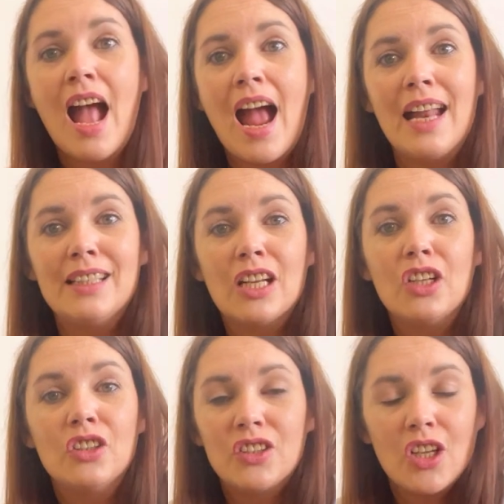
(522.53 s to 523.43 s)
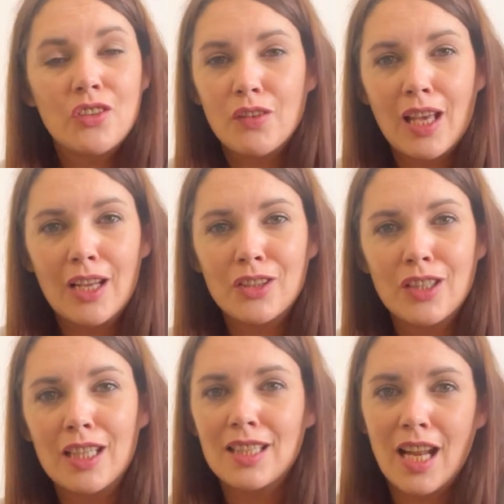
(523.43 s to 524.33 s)
And search for the
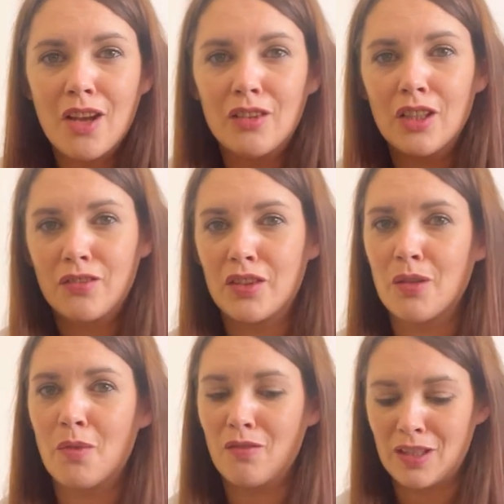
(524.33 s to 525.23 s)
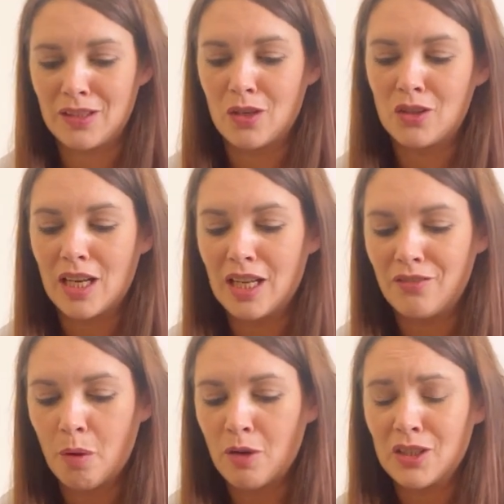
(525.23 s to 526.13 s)
hashtags and have a look for some of the Viscose Challis
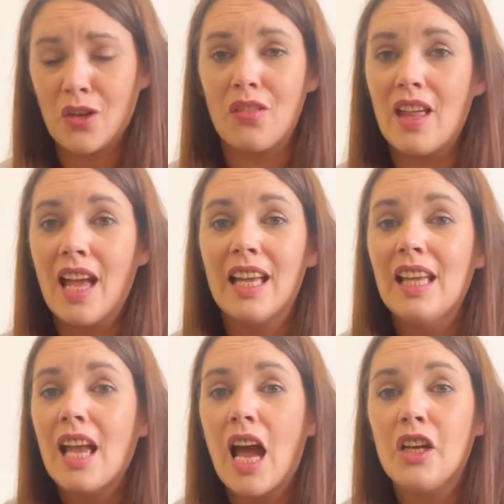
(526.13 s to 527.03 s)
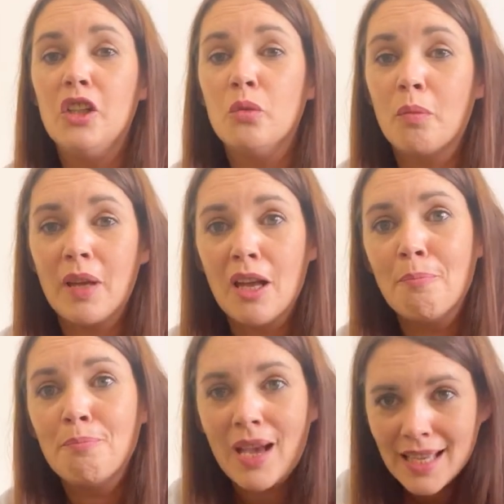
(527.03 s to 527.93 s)
fabrics on there, and you will be
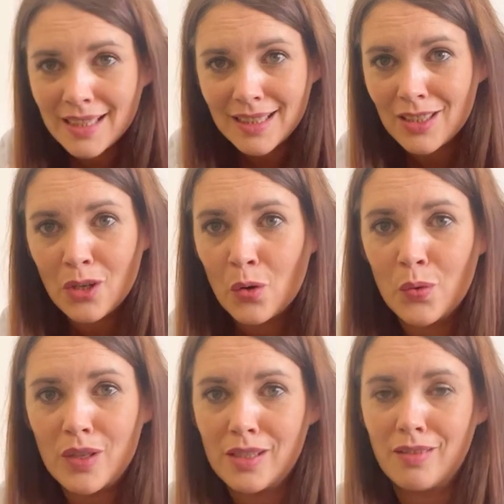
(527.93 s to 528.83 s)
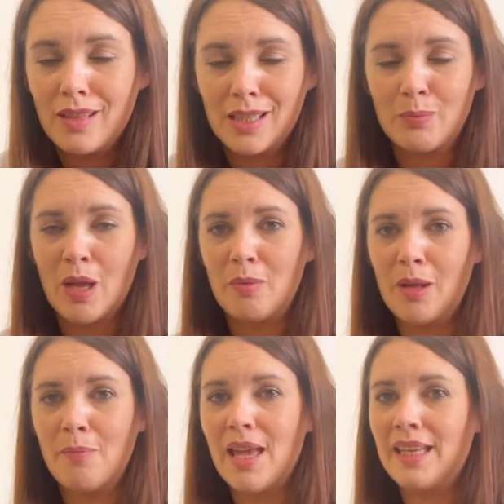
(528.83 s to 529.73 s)
amazed at all the different things people
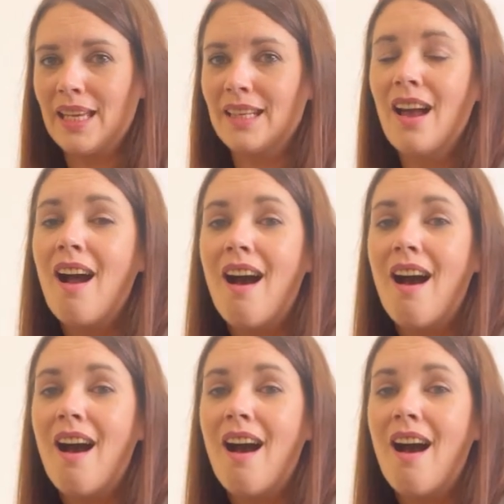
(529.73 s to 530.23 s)
are making.